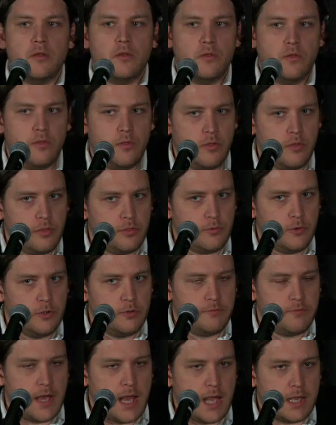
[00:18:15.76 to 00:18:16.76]
through
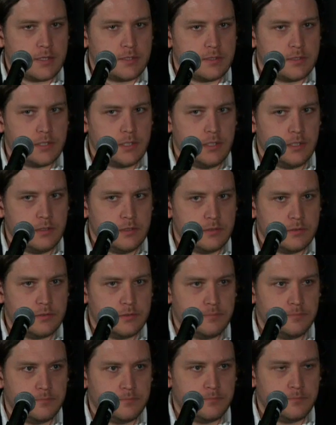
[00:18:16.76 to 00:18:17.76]
vaccines."
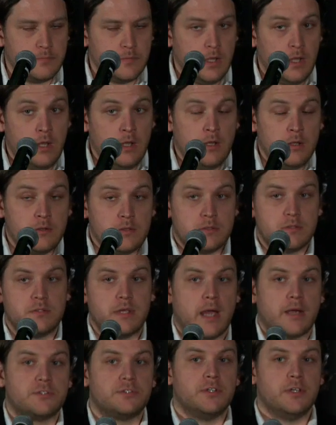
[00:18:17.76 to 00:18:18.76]
This is
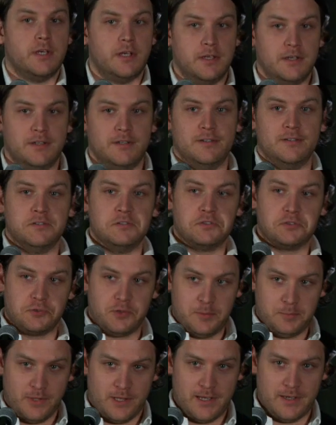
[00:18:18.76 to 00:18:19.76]
actually in the
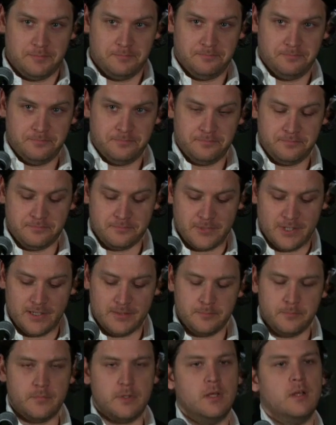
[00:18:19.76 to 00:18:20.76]
screenplay, right?
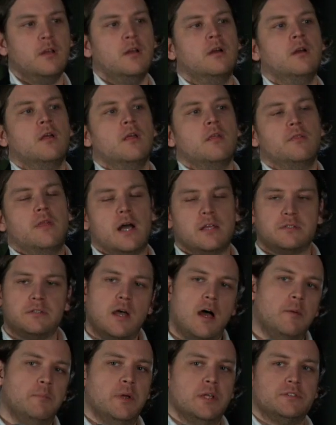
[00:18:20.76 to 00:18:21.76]
That's not
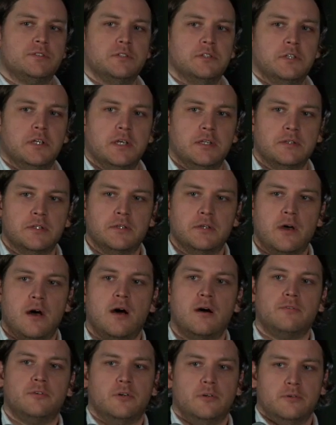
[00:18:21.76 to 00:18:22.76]
mentioned in the
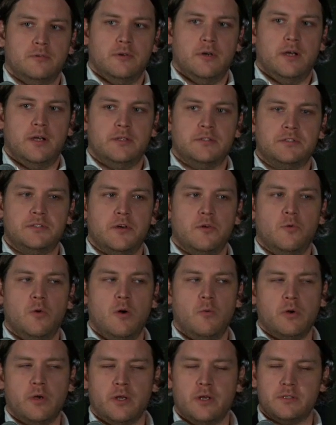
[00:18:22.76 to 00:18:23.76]
novel, right? So what we're
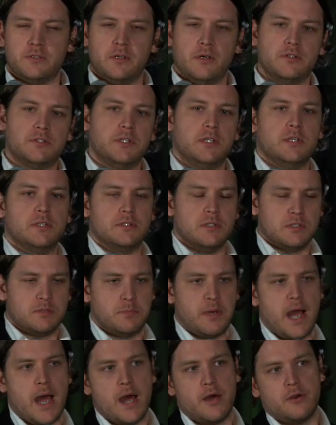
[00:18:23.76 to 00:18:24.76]
going to start seeing is this
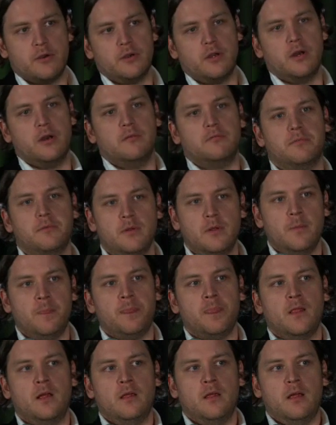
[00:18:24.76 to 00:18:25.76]
pattern of
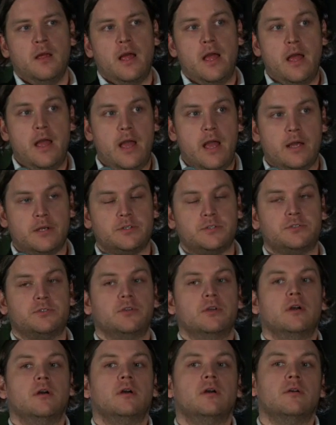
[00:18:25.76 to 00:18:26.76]

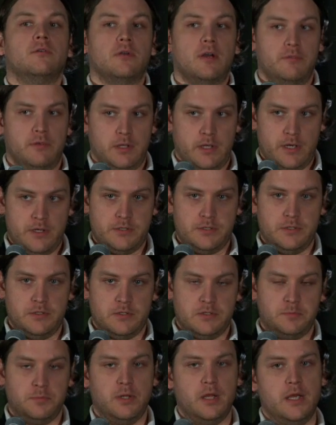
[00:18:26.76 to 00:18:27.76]
extra revelations
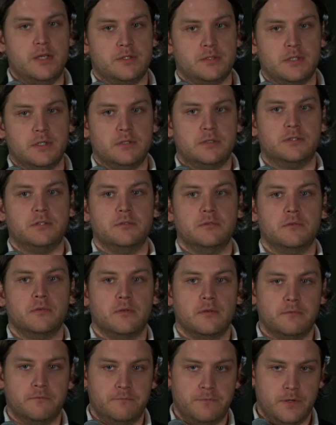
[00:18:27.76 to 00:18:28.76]
placed into the
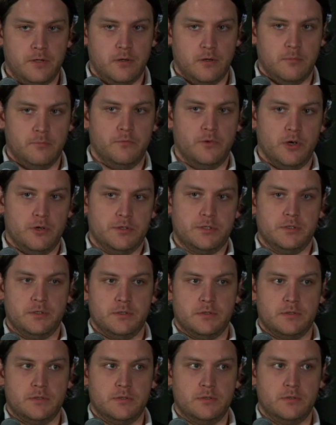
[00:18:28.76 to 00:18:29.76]
film
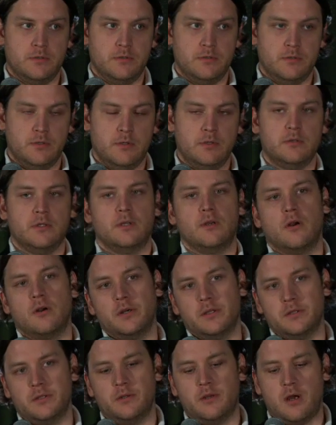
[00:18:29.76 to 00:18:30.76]
versions that aren't in the
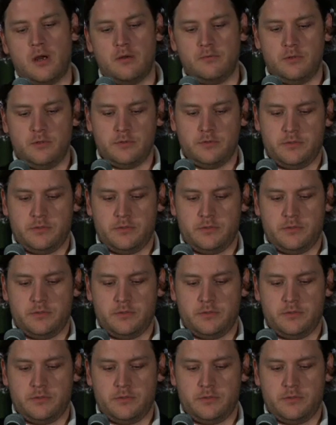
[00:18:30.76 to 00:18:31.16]
novels.